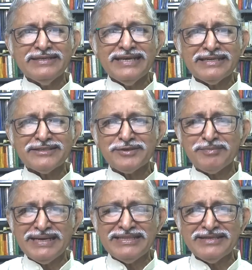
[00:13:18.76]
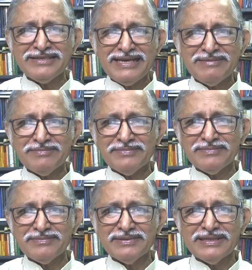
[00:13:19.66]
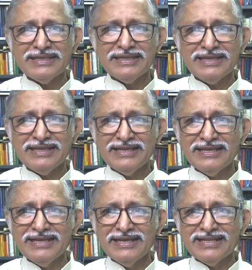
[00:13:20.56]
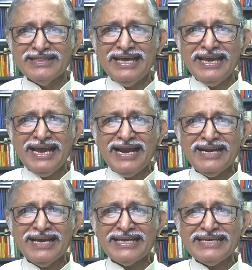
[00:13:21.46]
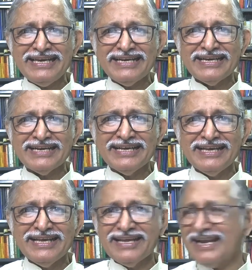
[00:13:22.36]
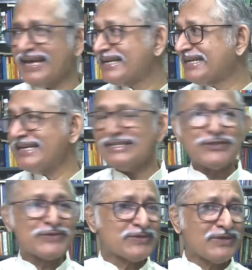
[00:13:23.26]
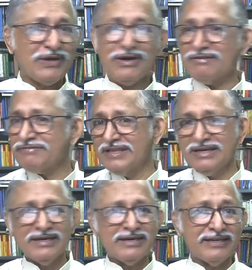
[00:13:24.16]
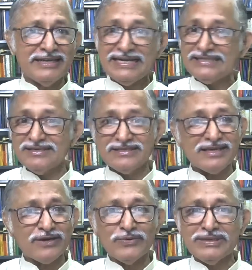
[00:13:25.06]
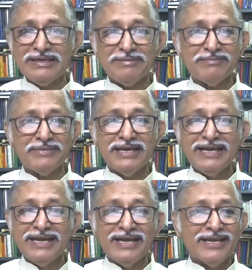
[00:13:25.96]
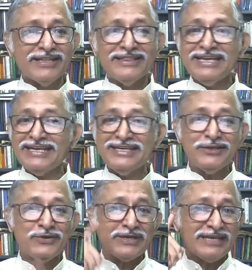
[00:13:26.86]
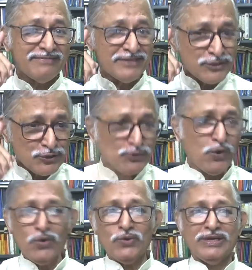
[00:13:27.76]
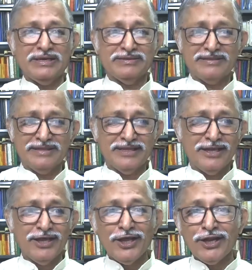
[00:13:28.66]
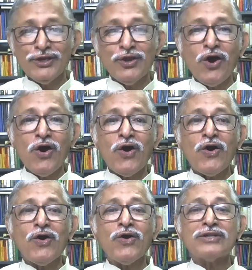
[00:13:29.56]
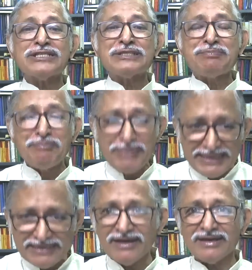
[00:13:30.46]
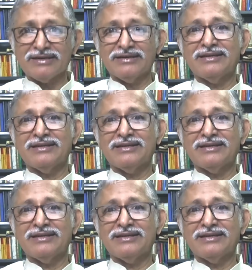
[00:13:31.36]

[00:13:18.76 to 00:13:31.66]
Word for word: Yet by the time they had a king, like kings of the nations around them, they did not have a sword nor spear.